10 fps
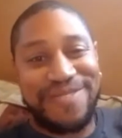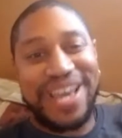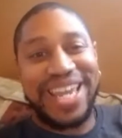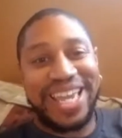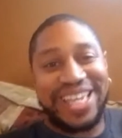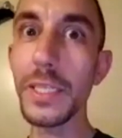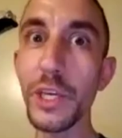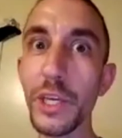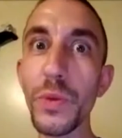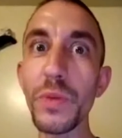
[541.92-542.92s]
He's a
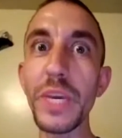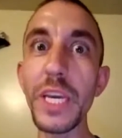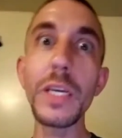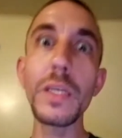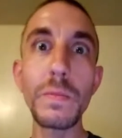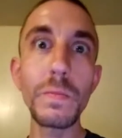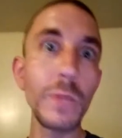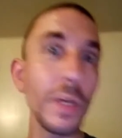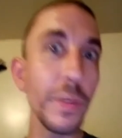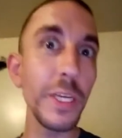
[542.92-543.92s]
human being. I mean,